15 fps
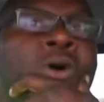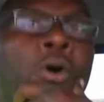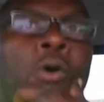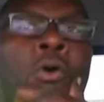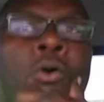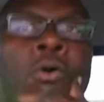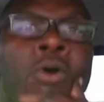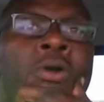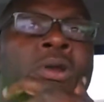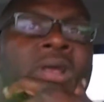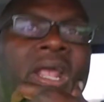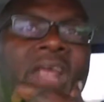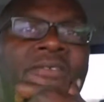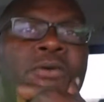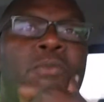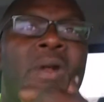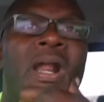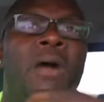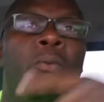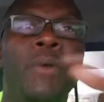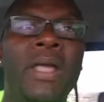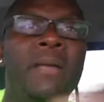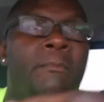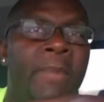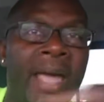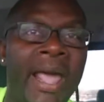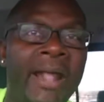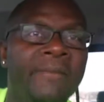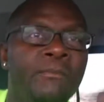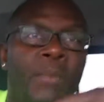Or even when I went
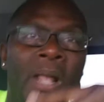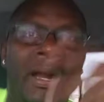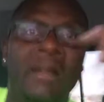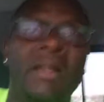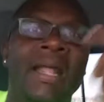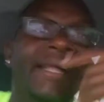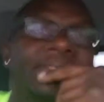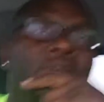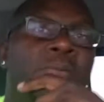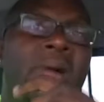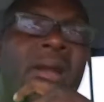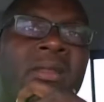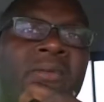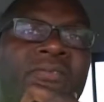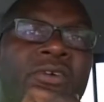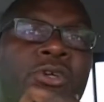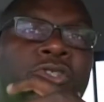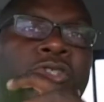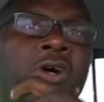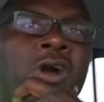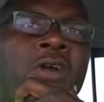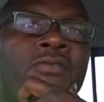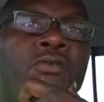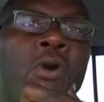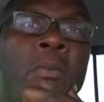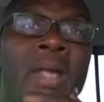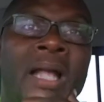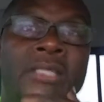back, I didn't ask nobody to feel sorry for me.